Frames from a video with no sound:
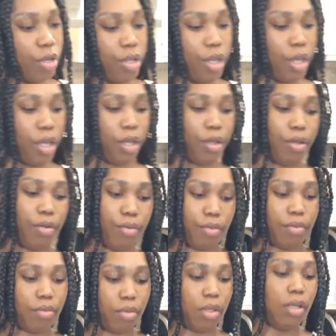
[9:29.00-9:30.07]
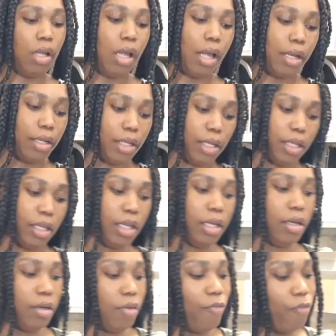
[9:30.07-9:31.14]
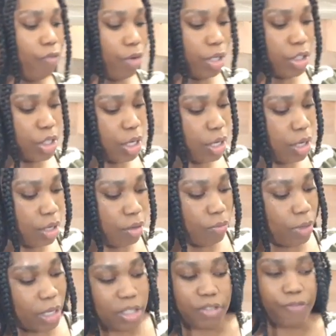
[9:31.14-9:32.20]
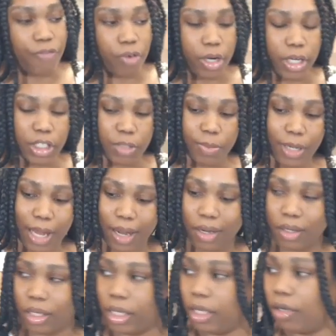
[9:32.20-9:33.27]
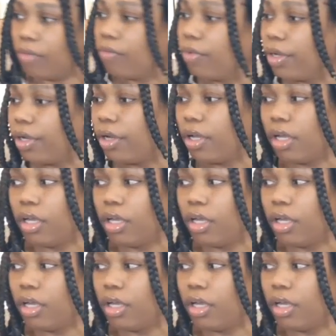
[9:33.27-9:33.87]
kale. Didn't get fresh kale. Well, it's fresh, but I didn't get it where